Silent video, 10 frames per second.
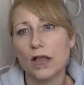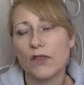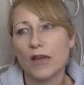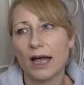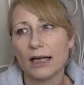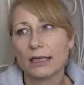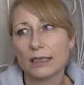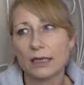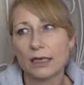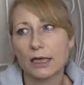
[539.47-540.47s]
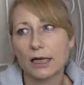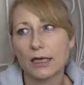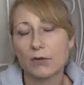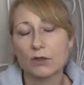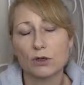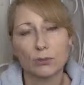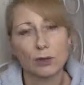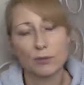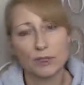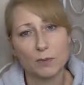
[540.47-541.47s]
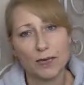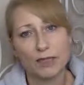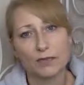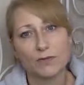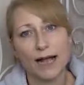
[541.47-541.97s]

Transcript: that it was all about perspective.